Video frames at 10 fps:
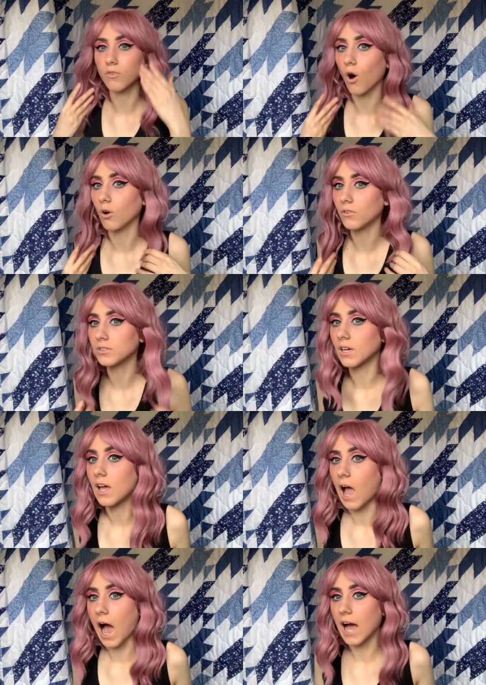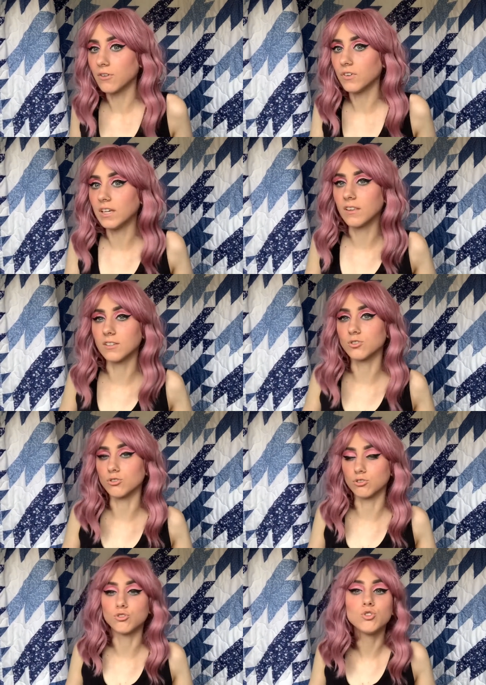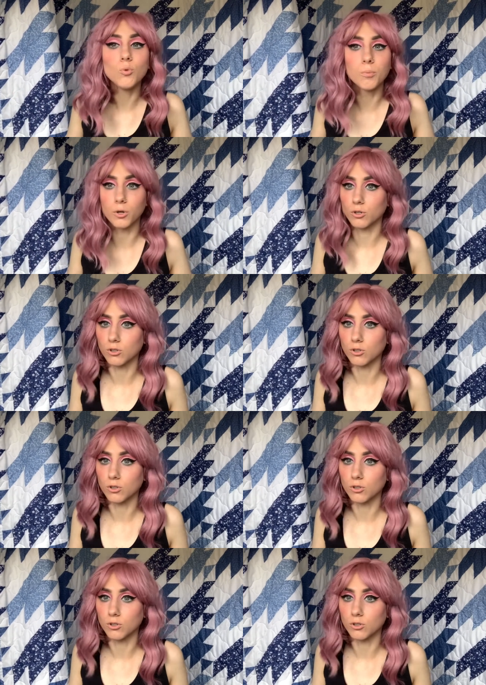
falls. I think this looks super,